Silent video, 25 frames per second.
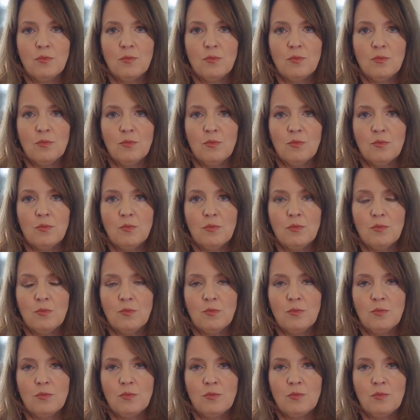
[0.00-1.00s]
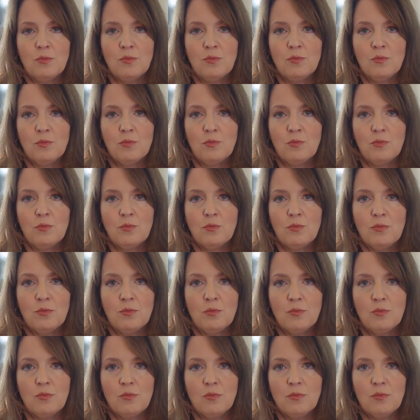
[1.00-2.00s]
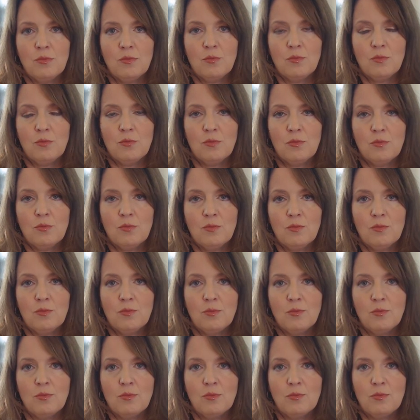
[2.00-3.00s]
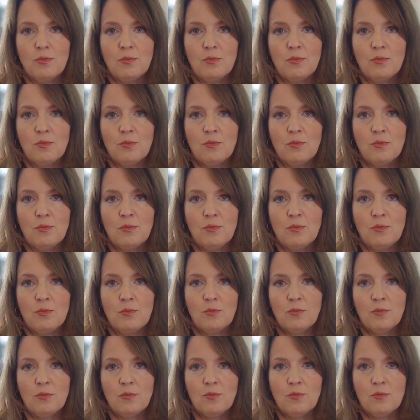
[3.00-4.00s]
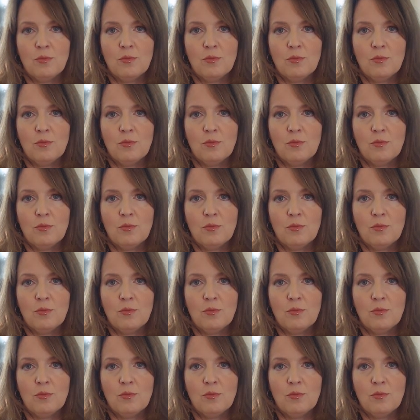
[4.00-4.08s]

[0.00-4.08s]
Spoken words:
[no speech]